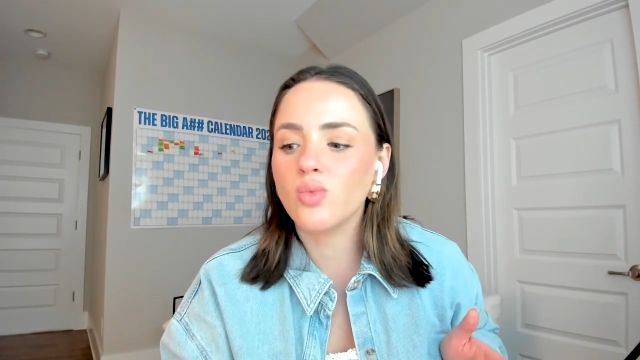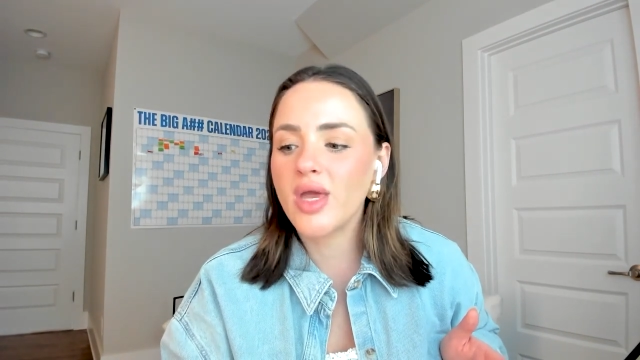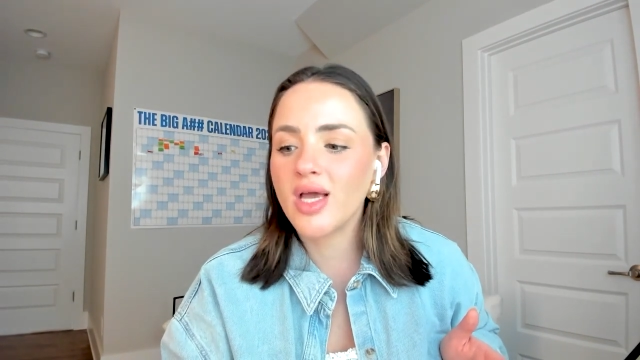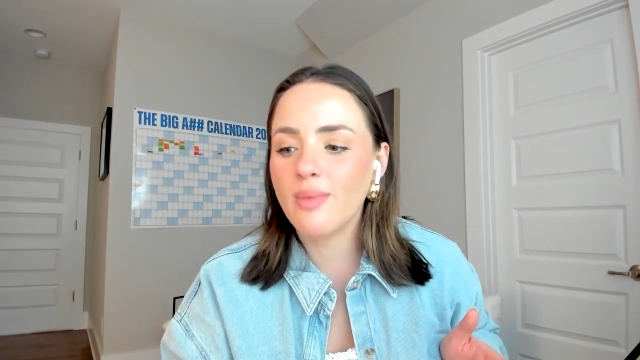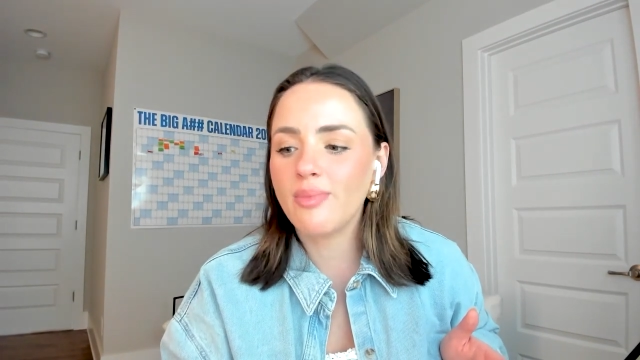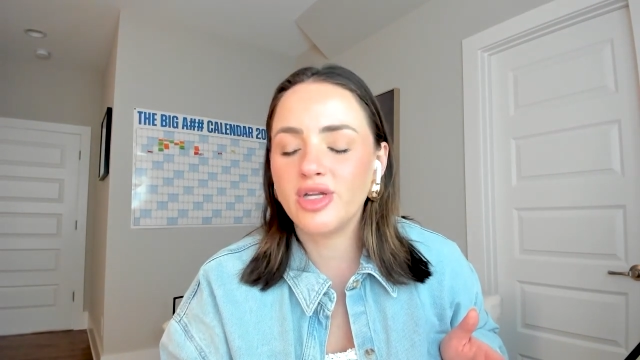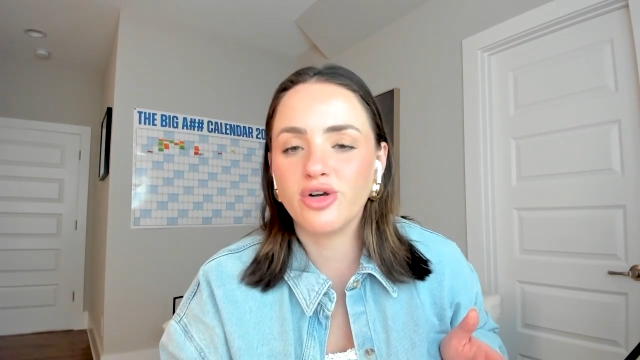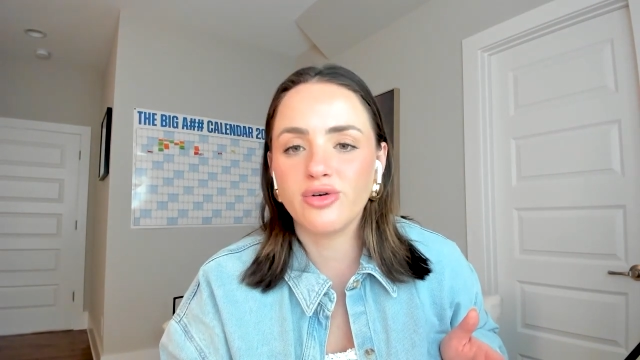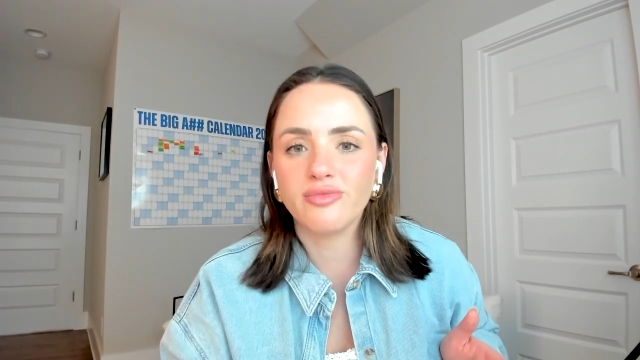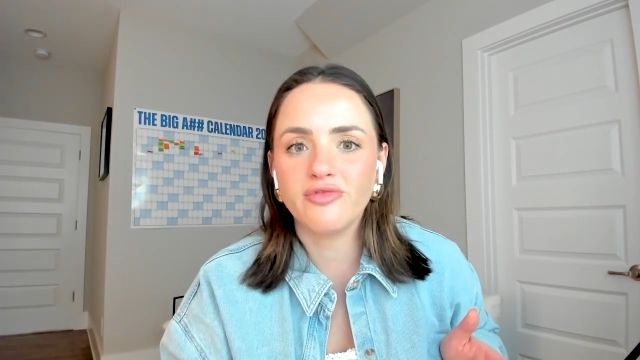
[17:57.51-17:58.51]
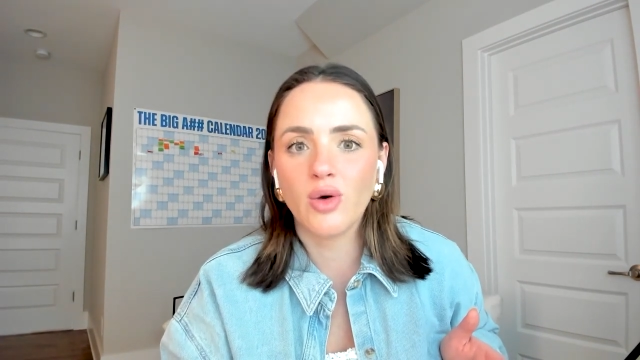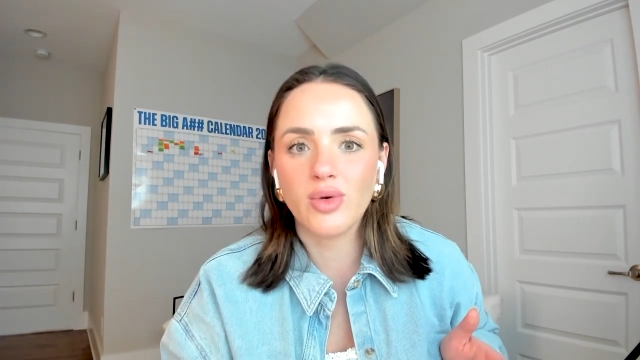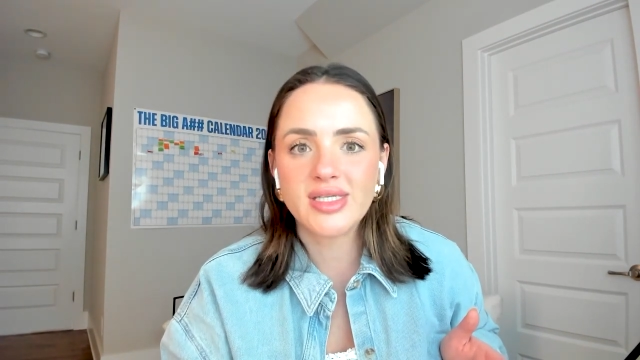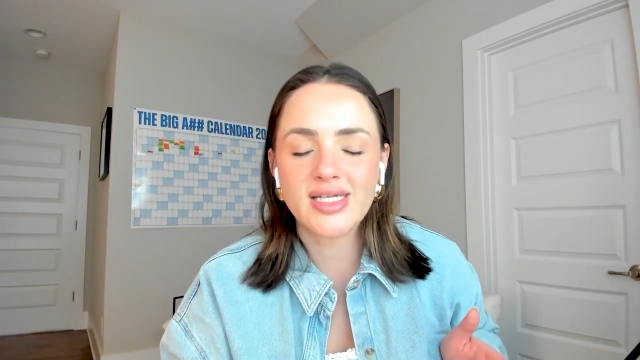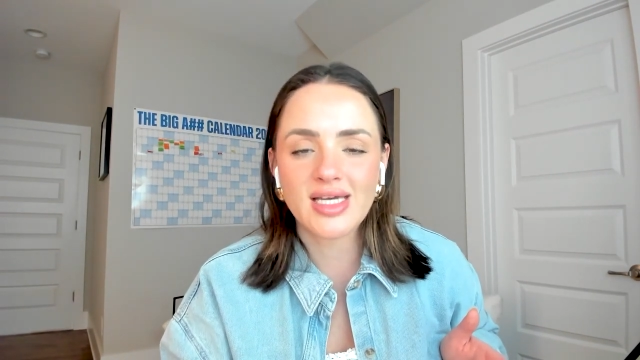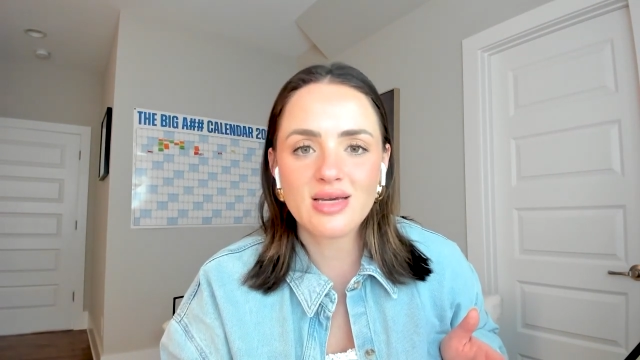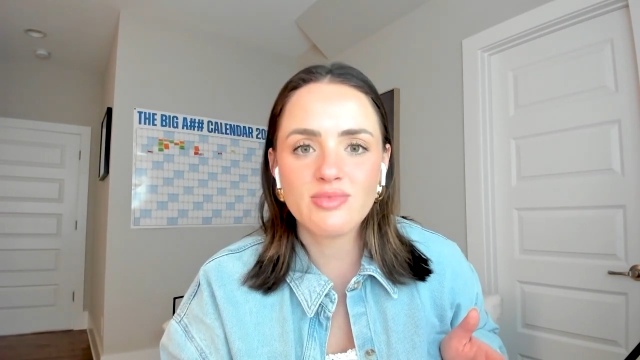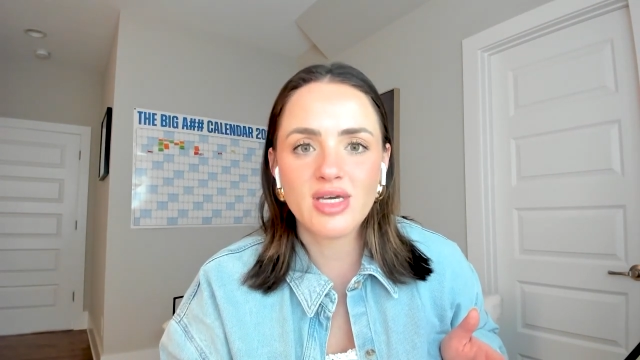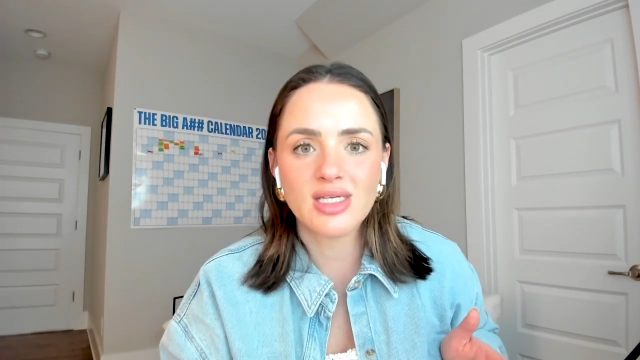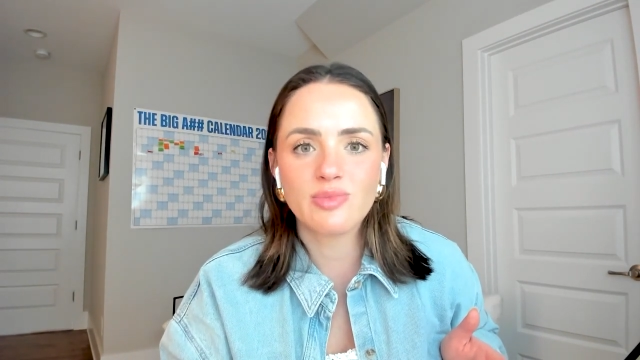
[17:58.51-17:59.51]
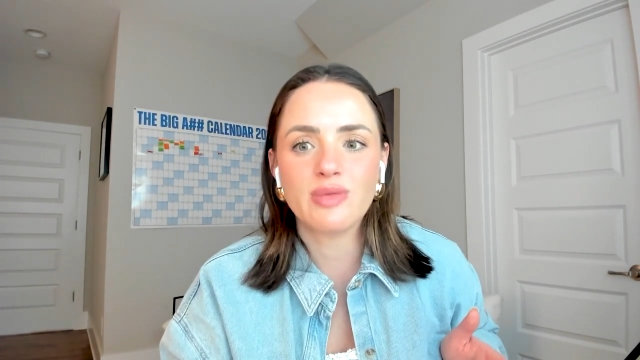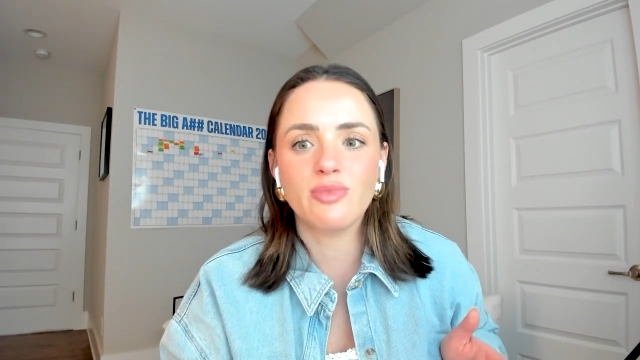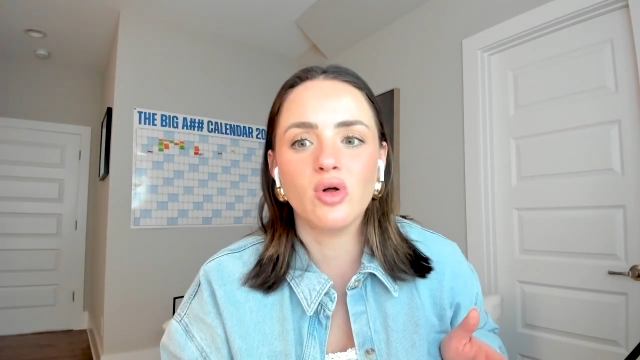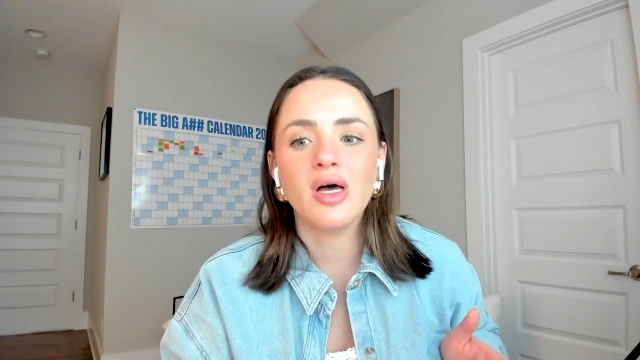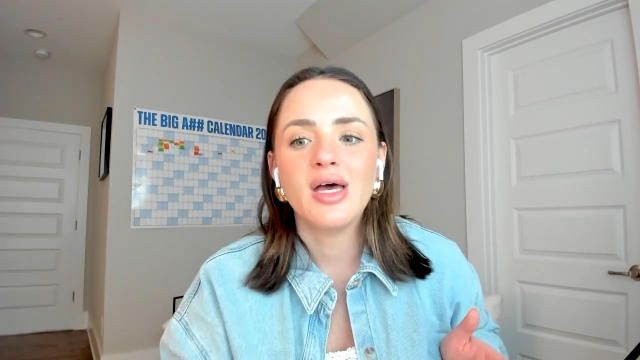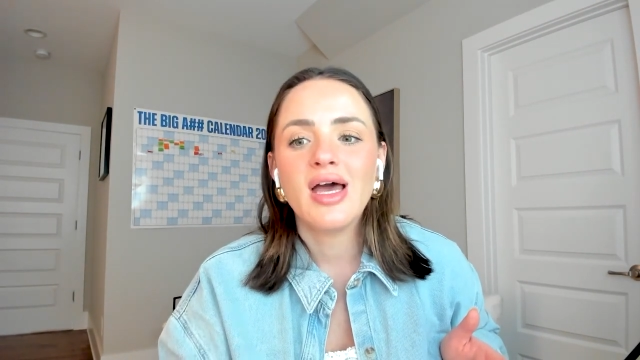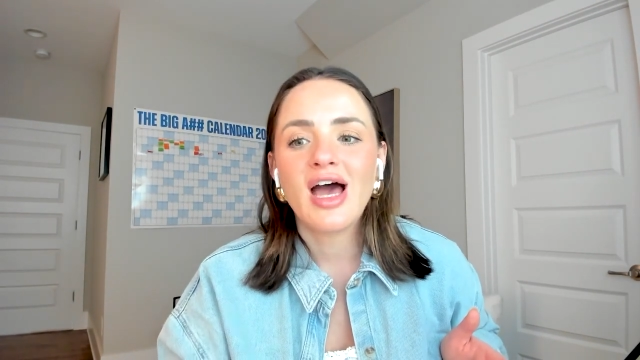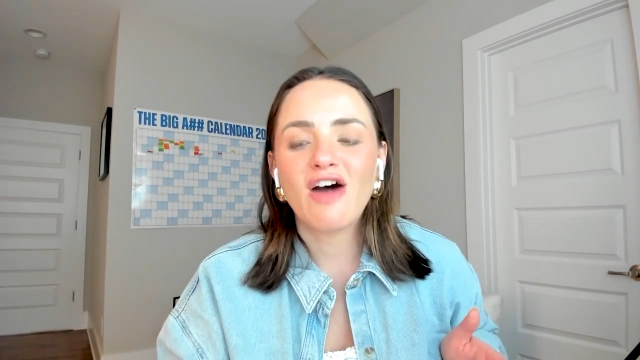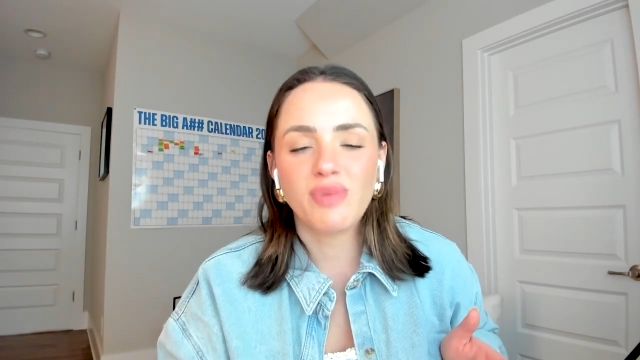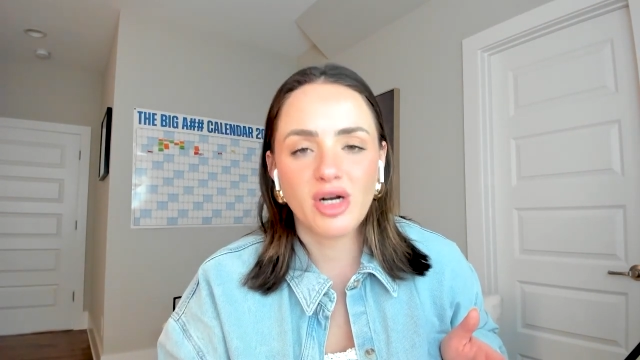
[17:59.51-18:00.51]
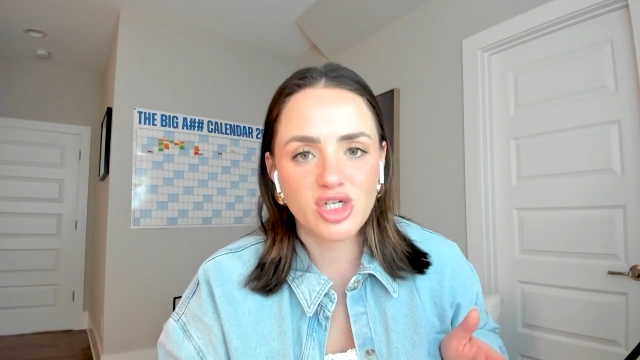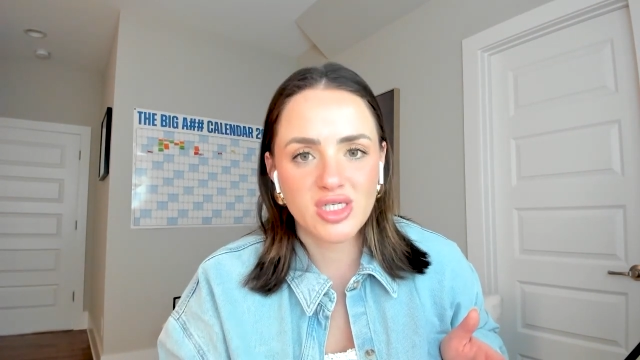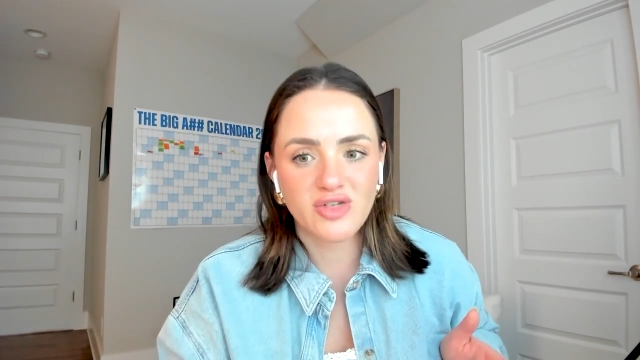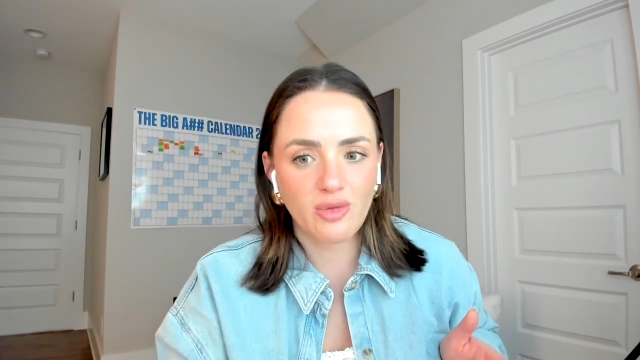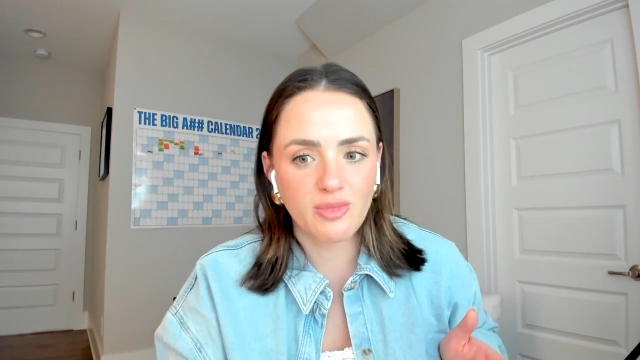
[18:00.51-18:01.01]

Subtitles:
Wake up and your phone is dinging because people have purchased from you.